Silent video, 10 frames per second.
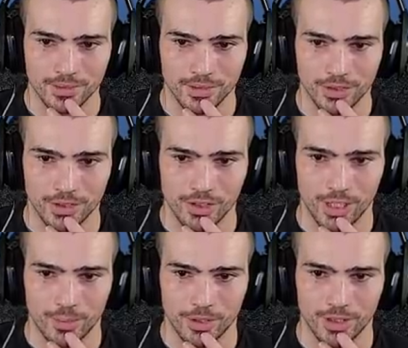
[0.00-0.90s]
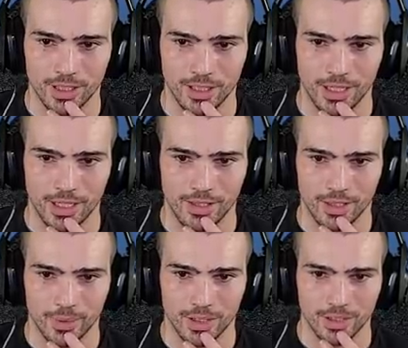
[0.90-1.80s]
Good job hooking that leg.
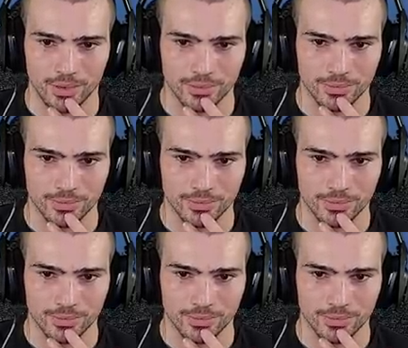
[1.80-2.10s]
There we go.